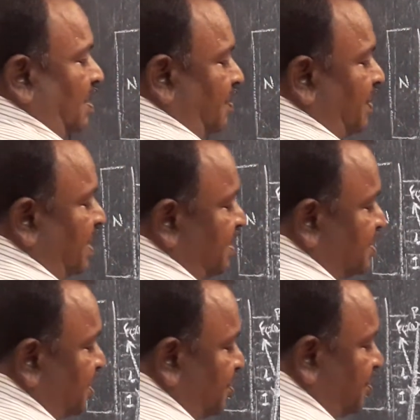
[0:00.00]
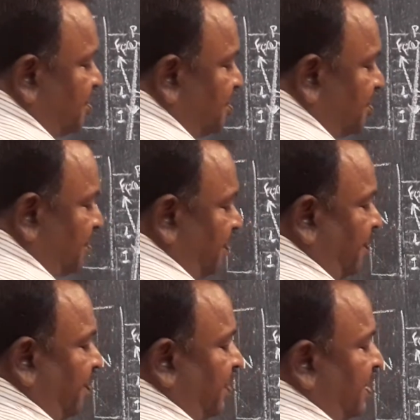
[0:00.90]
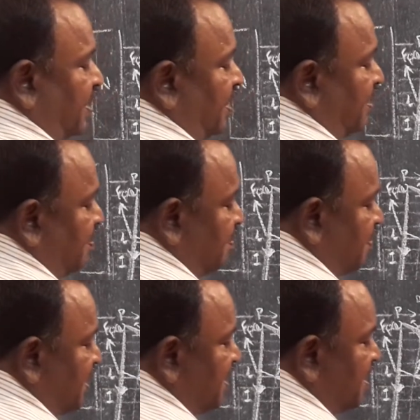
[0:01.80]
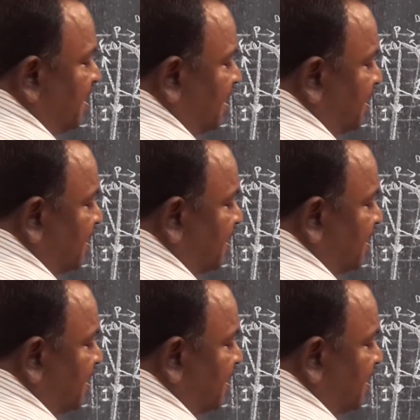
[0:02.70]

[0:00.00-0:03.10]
That is equal to B